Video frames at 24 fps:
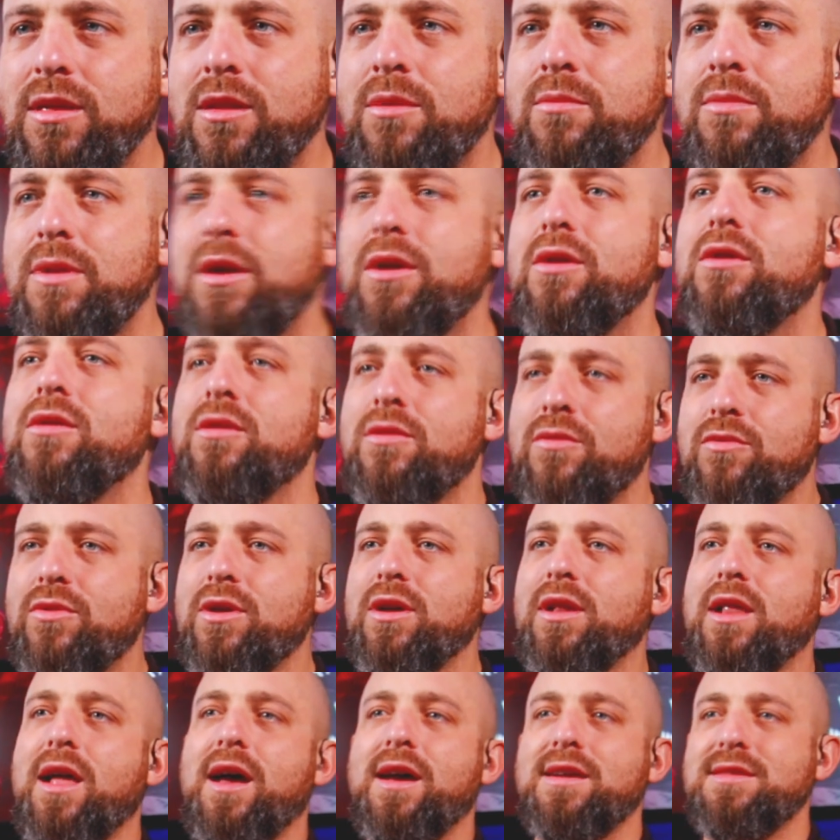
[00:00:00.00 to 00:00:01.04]
in the mirror and
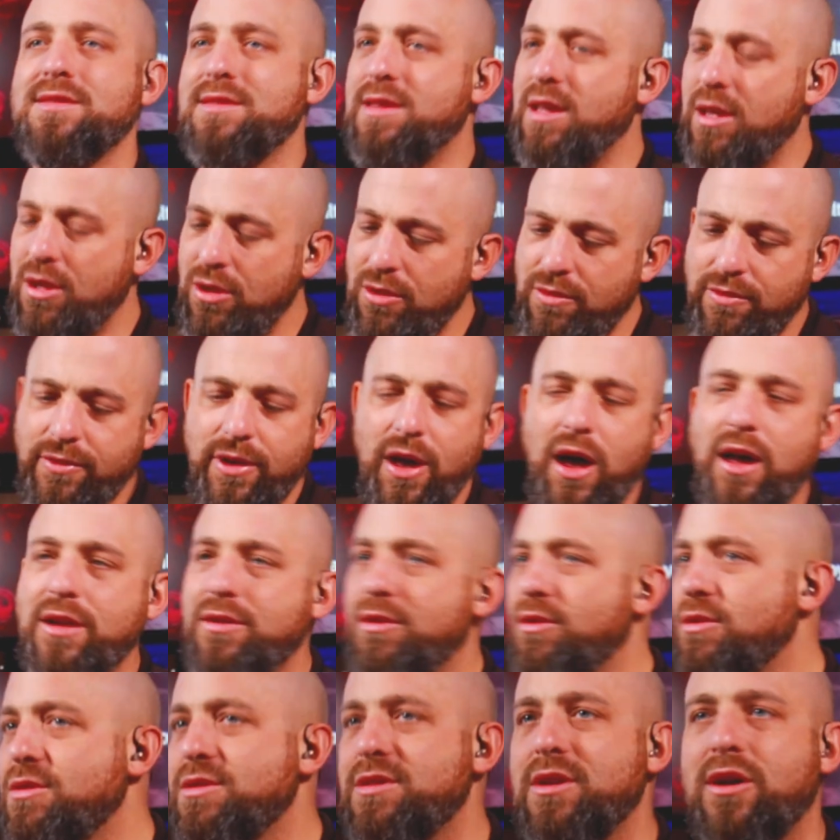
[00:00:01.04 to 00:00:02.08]
realize that you've
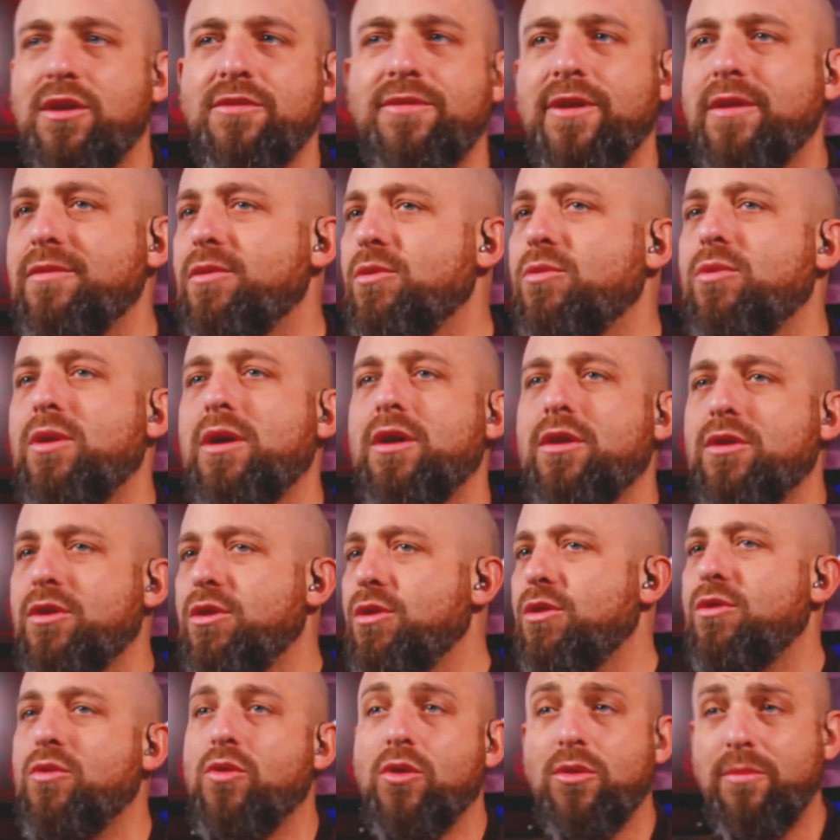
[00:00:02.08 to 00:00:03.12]
gotten yourself everywhere,
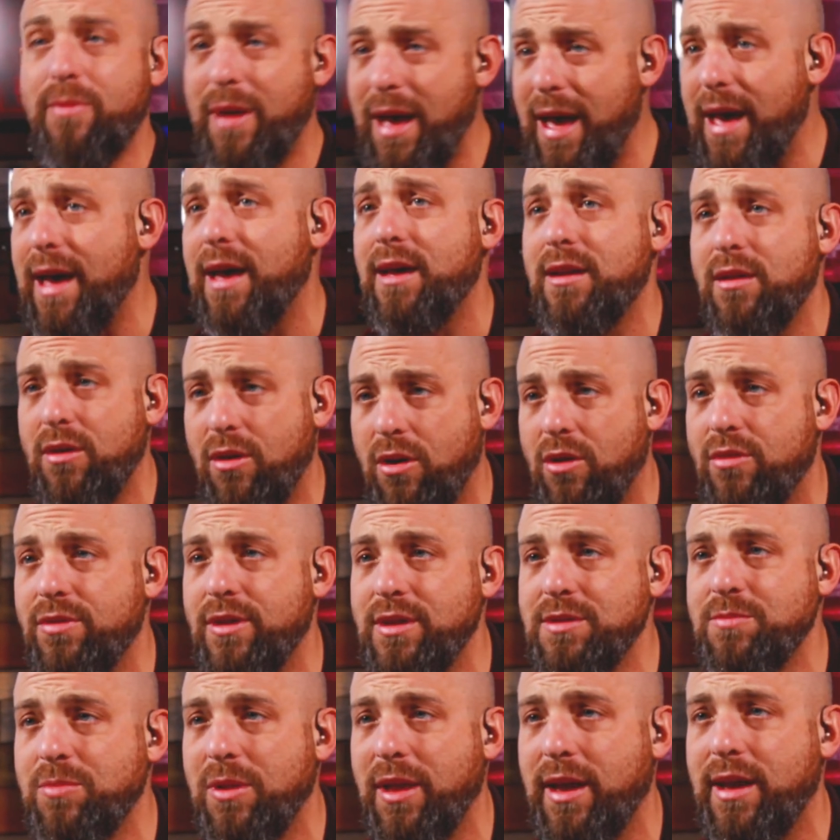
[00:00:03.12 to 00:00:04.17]
good or bad, on
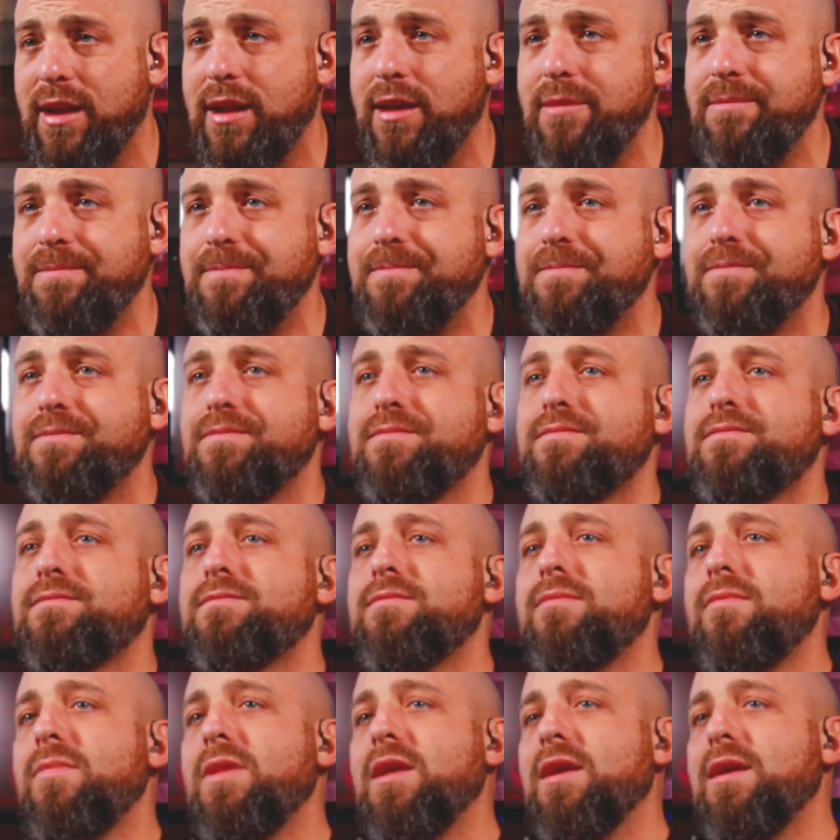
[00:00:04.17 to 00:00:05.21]
this planet,
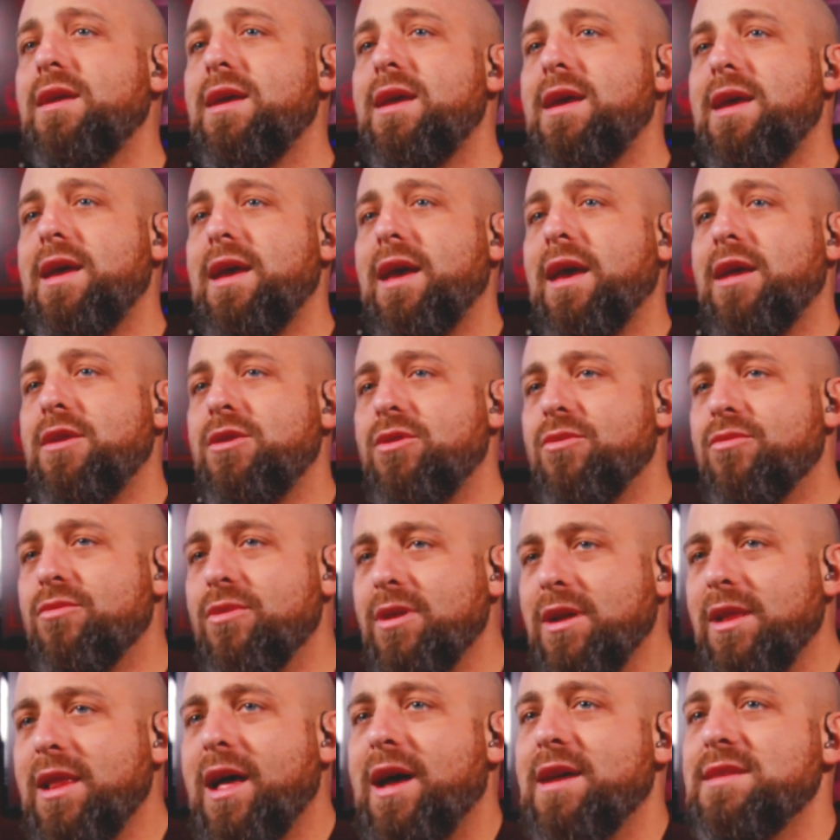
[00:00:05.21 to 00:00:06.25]
and you
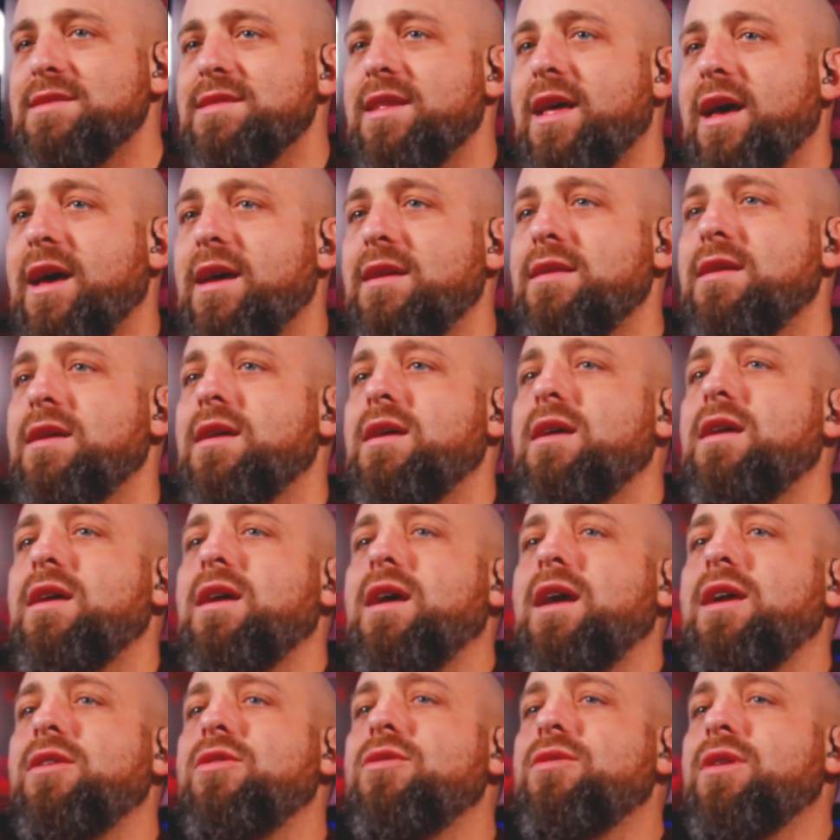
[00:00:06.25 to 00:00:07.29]
realize that,
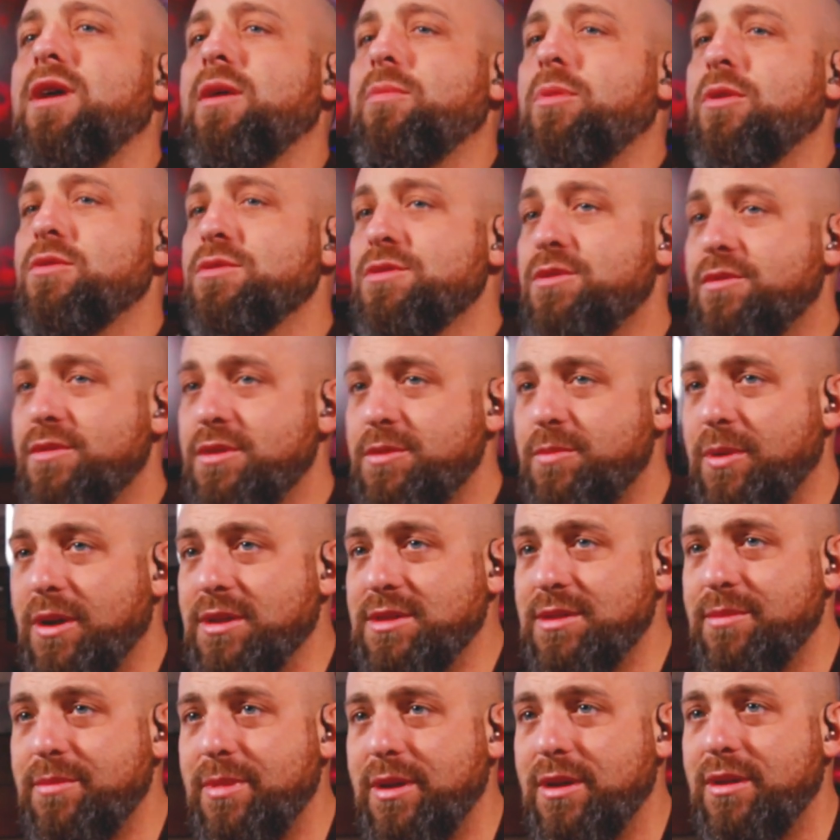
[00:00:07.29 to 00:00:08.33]
and you take personal
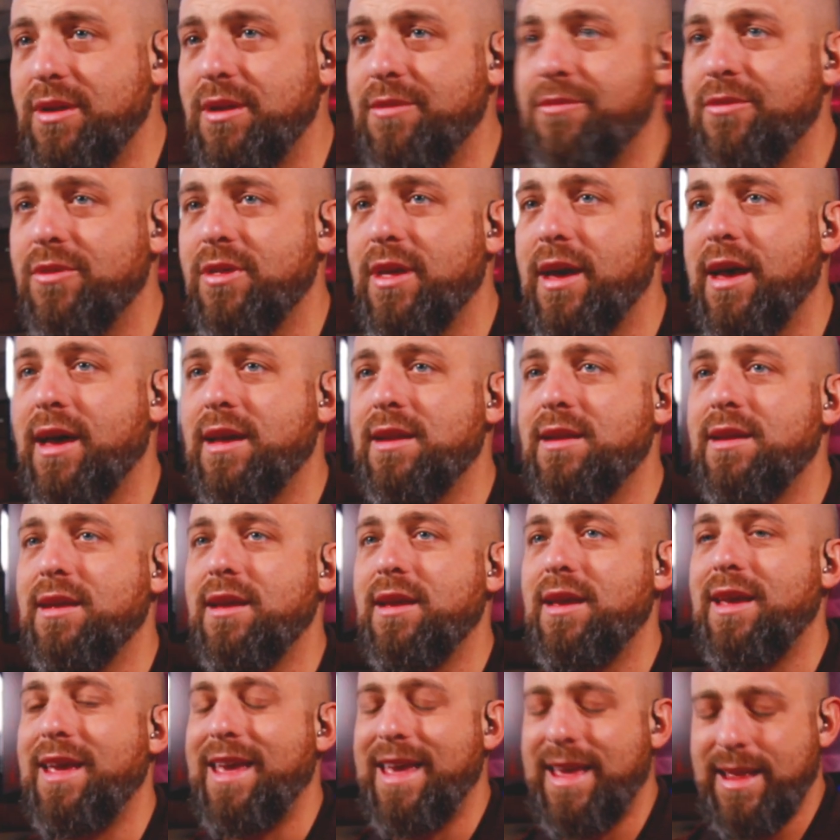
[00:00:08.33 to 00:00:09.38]
responsibility for that,
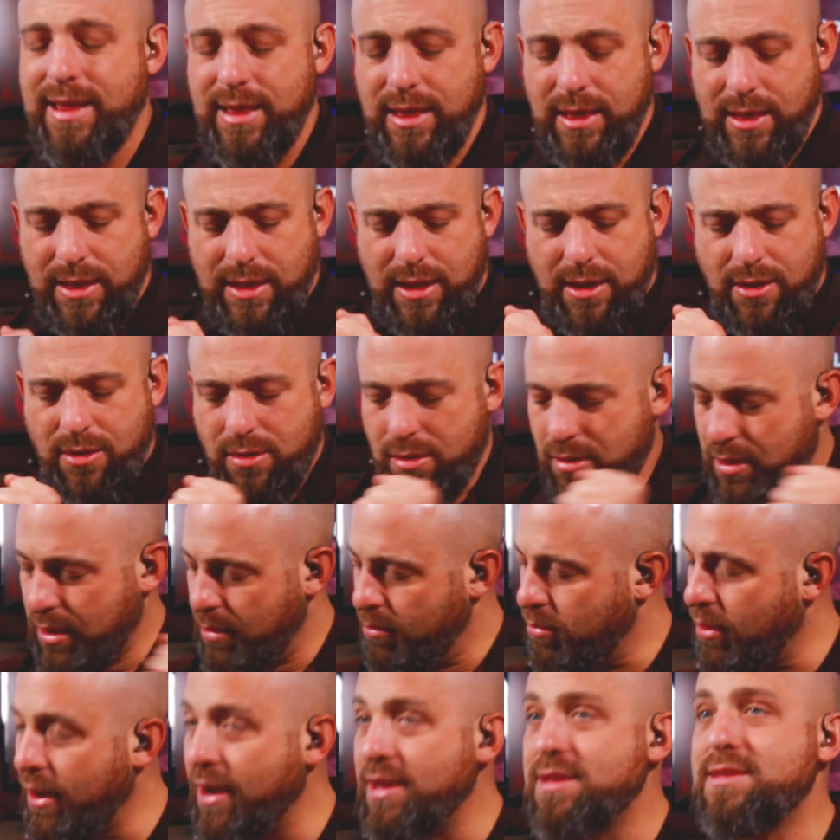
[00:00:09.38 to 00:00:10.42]
it literally
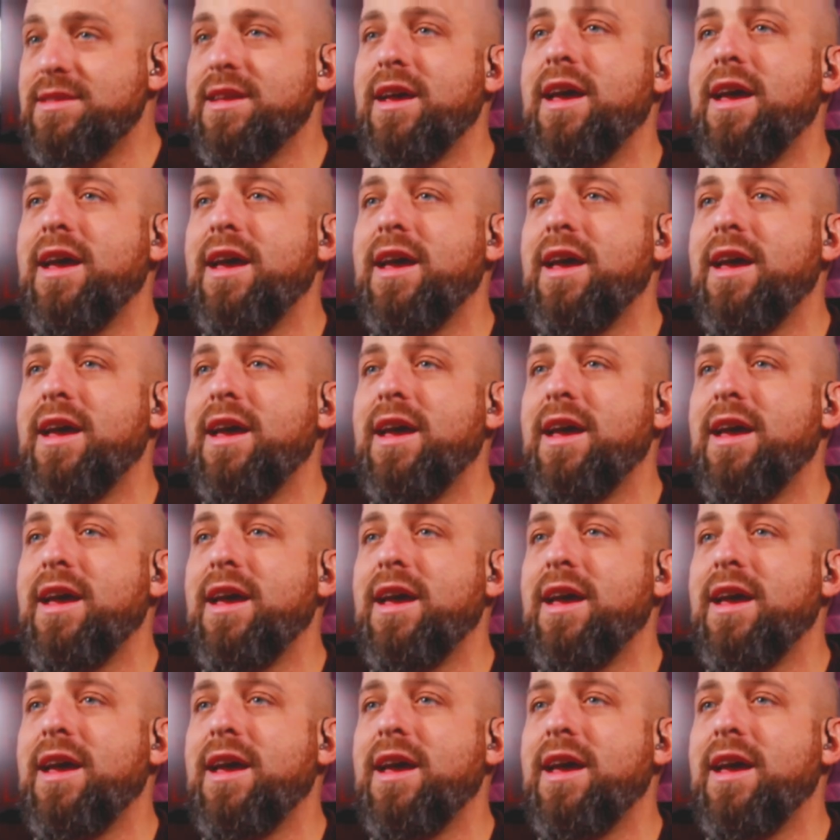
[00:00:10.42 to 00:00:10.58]
breaks